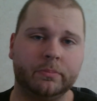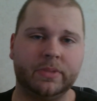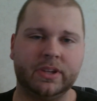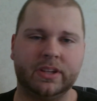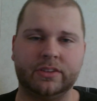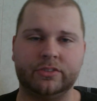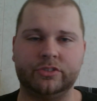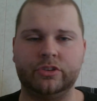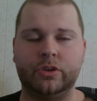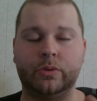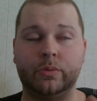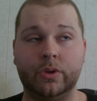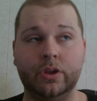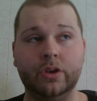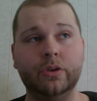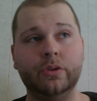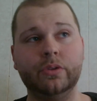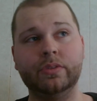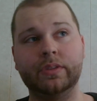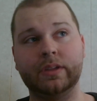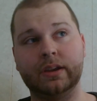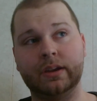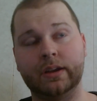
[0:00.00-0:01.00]
because you
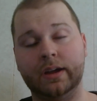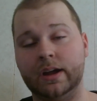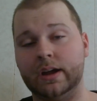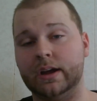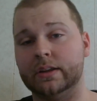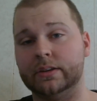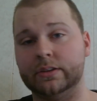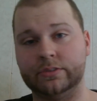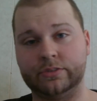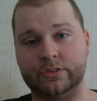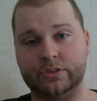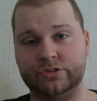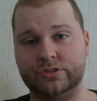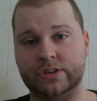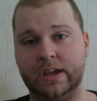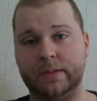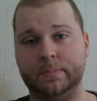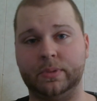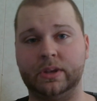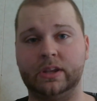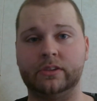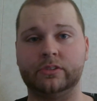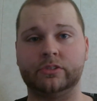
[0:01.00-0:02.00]
know that a Honda's a
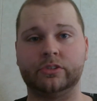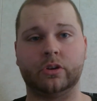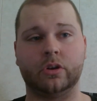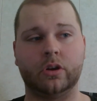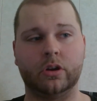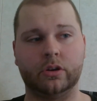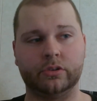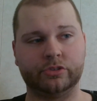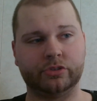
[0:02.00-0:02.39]
Japanese car.